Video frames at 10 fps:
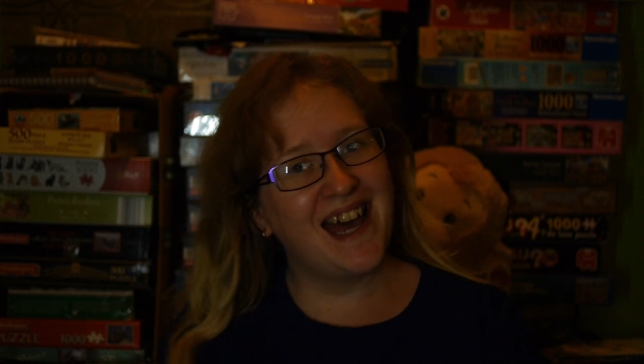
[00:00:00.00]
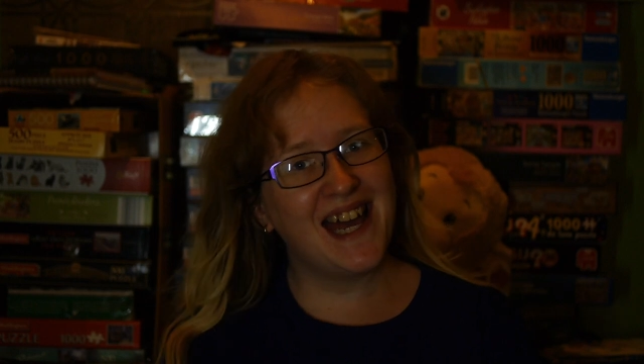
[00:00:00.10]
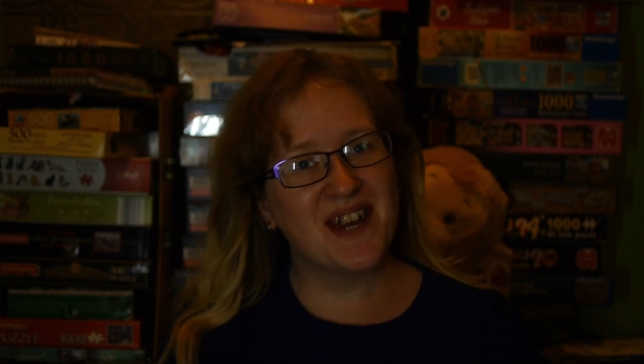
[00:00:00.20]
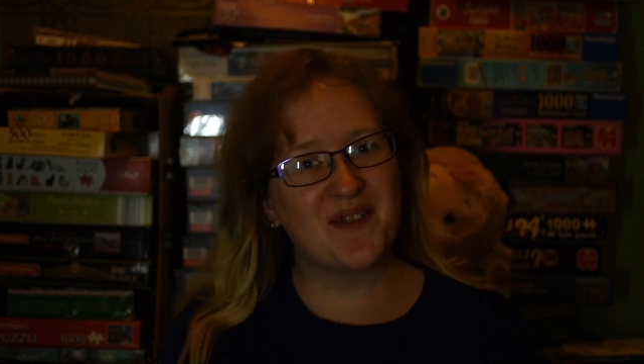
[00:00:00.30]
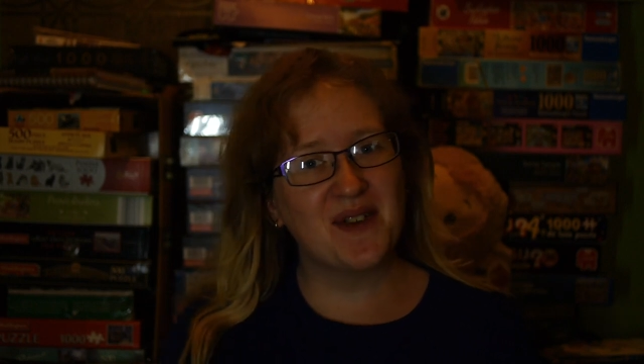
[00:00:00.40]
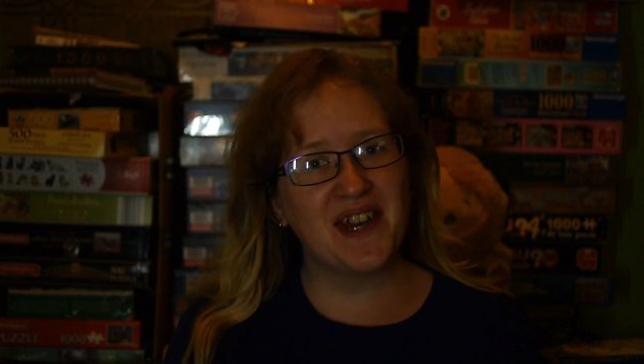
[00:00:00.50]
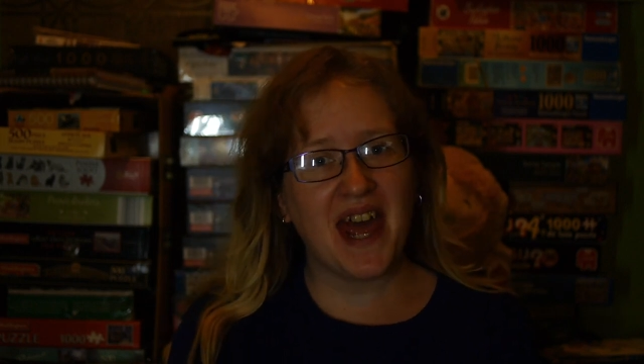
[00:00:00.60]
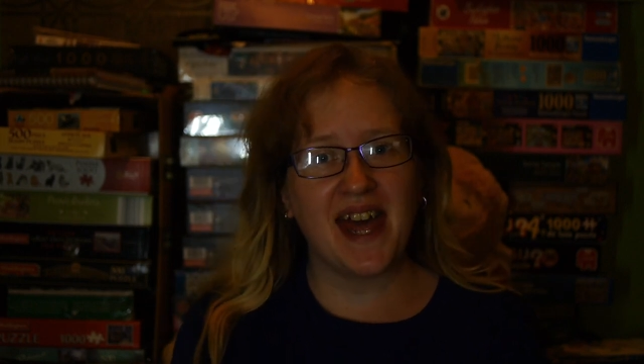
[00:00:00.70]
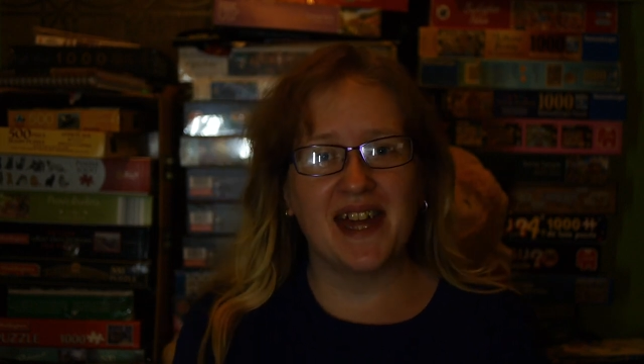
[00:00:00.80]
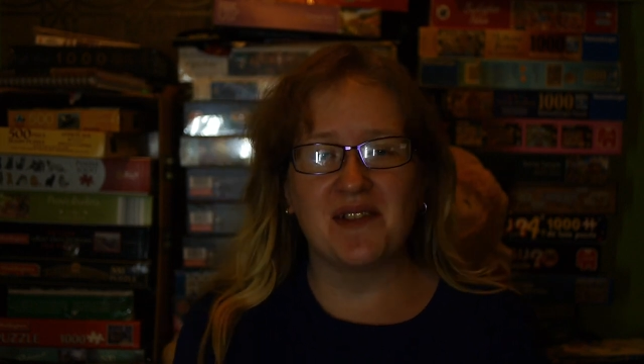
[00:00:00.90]
Hi everyone
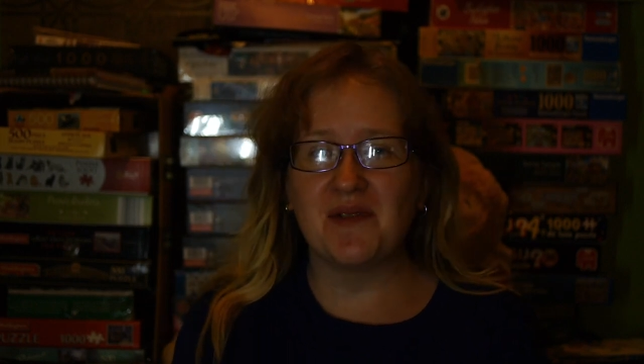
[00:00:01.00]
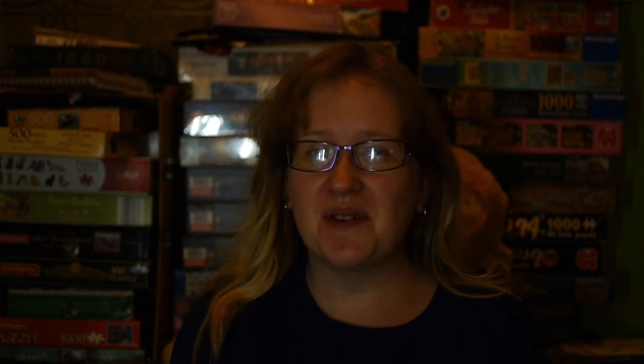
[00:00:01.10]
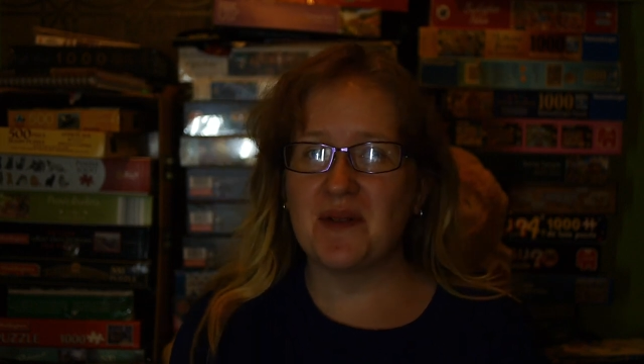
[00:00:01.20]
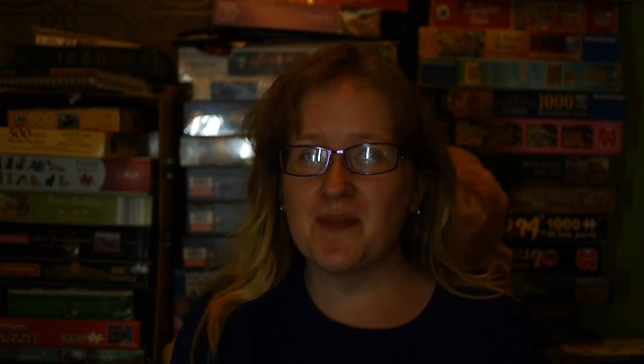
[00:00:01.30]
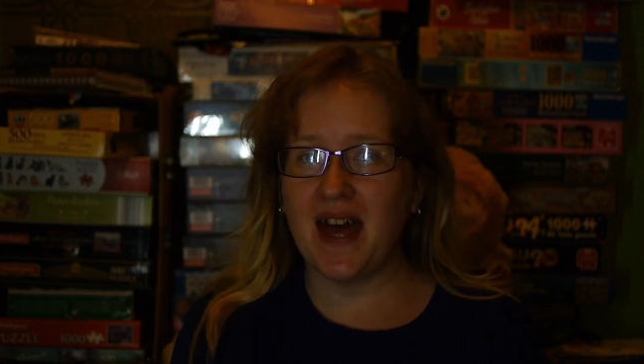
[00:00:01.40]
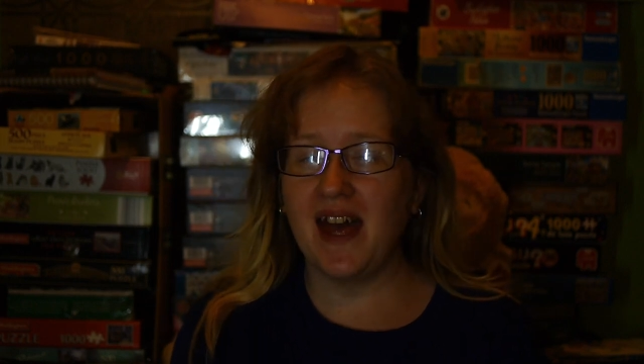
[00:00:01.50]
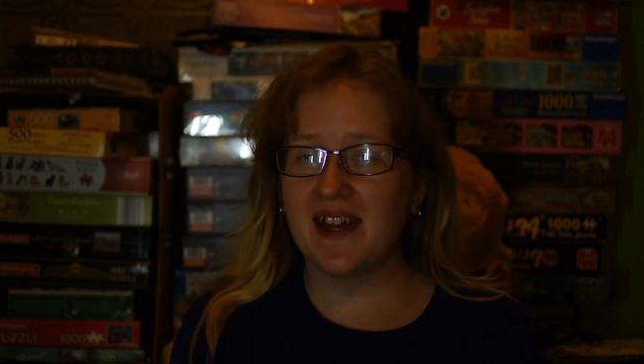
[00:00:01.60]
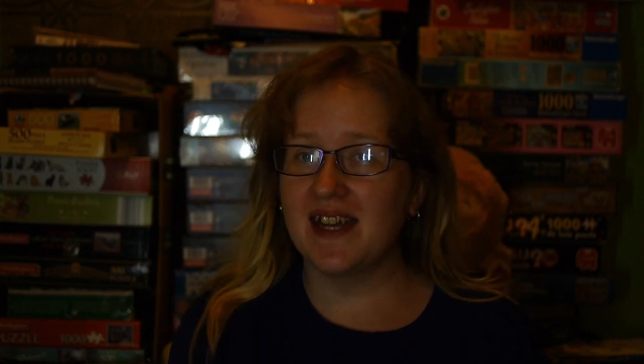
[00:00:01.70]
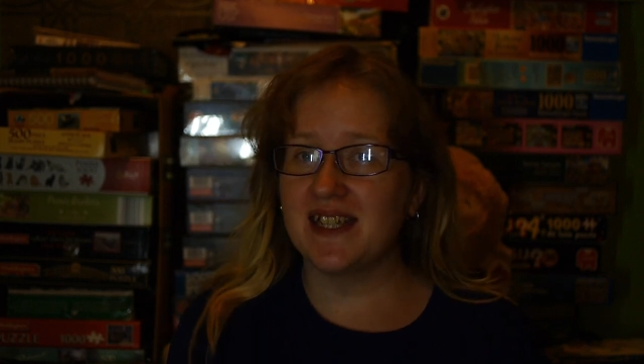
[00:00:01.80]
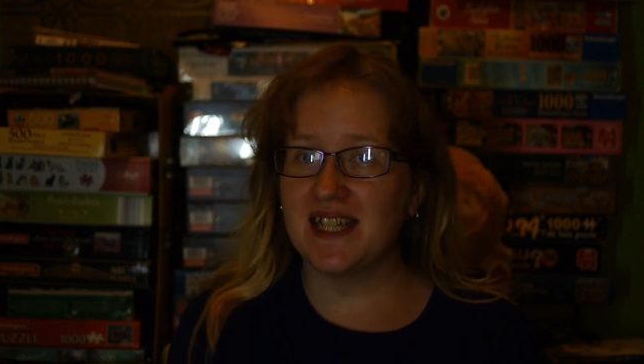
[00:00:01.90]
and welcome
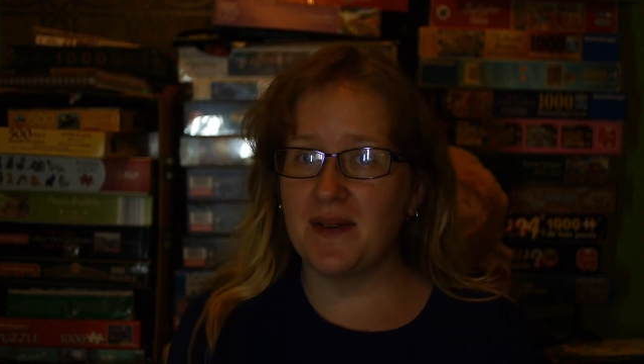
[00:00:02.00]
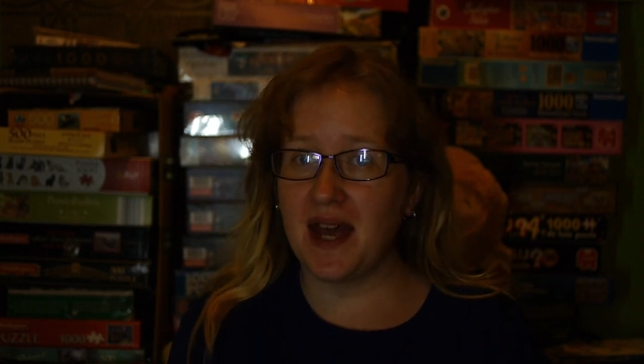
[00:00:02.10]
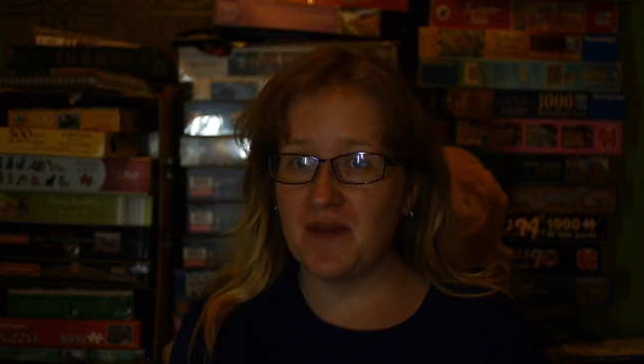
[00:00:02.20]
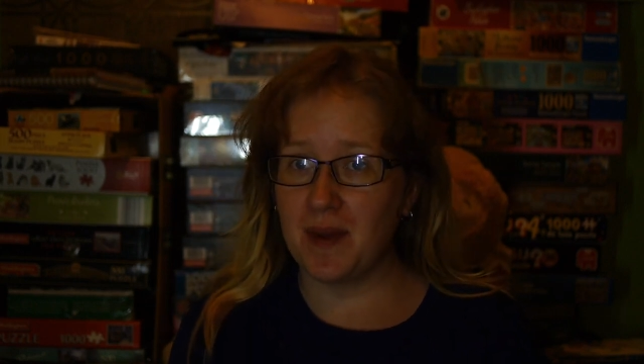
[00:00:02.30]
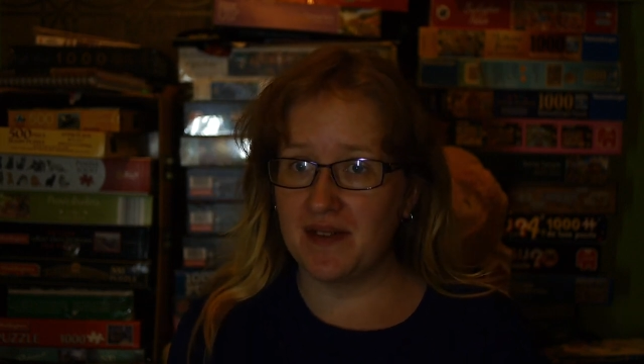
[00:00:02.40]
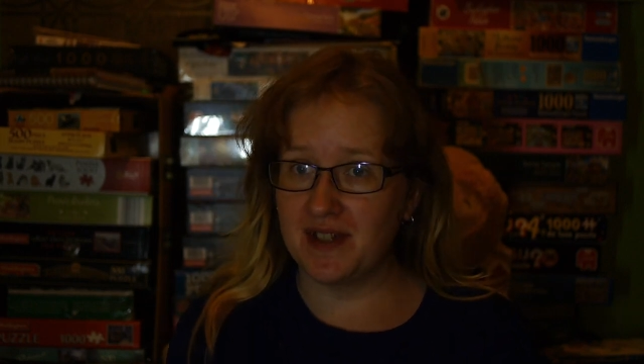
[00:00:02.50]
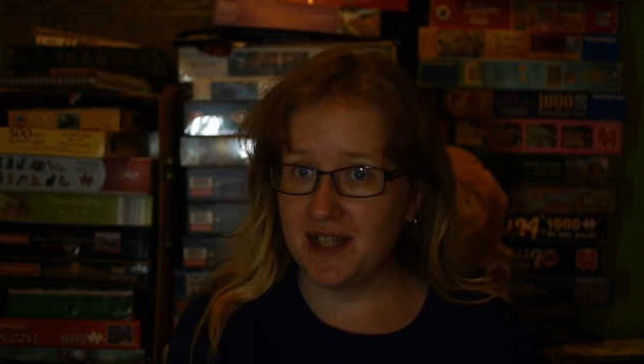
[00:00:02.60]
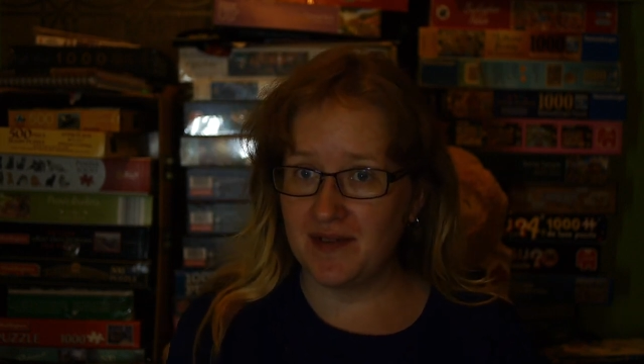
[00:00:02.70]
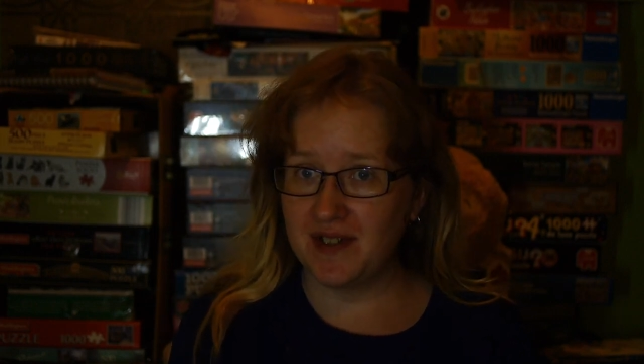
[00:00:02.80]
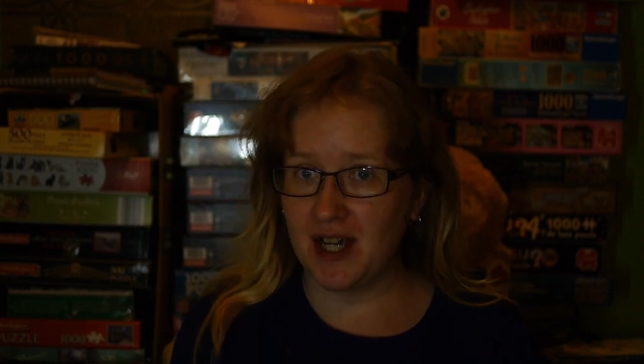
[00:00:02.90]
back, and today we have a bit of a
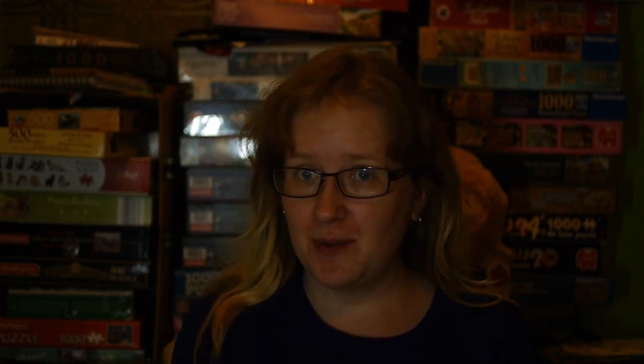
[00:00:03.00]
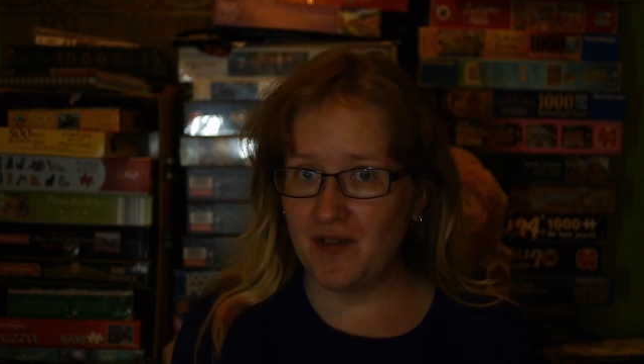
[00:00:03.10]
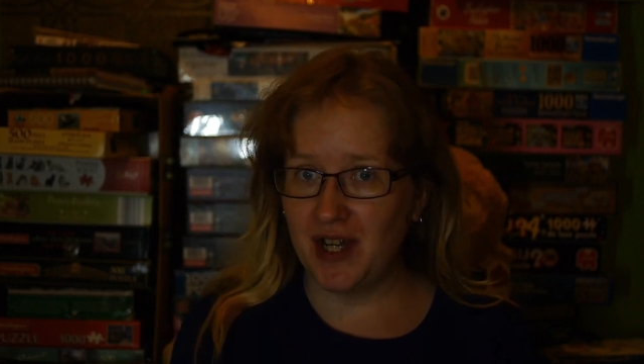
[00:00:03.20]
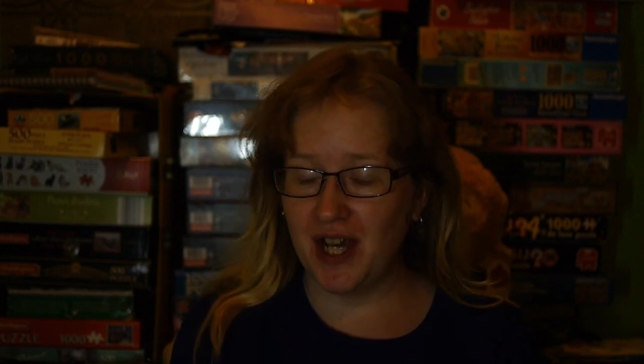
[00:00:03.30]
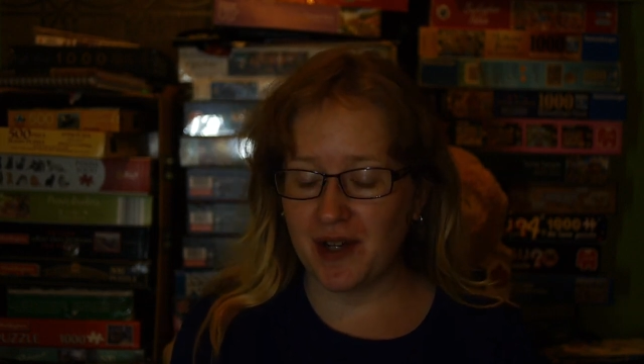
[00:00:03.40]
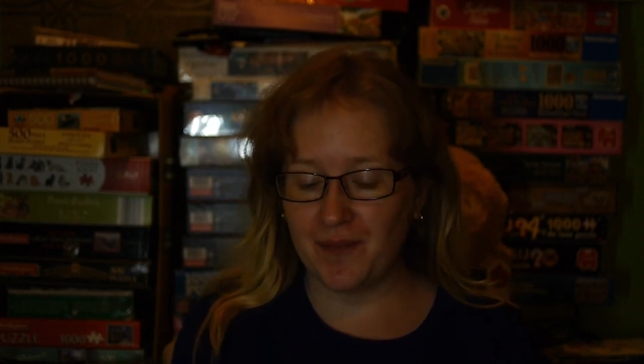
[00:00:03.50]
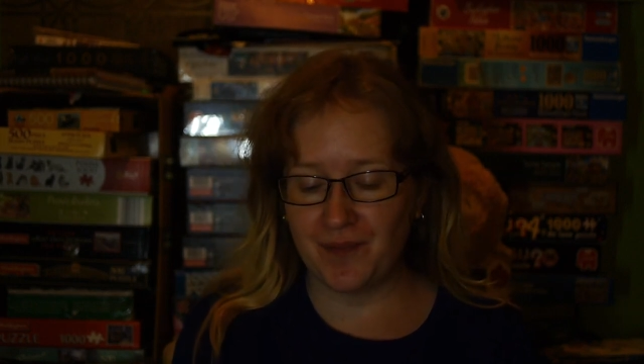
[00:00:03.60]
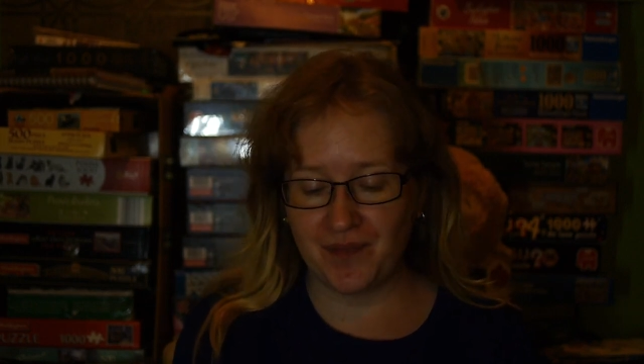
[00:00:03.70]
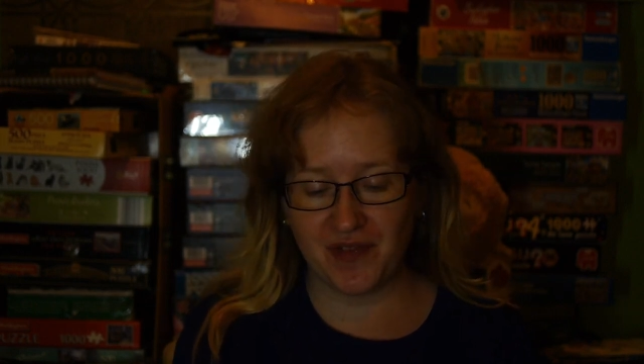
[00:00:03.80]
different type of video,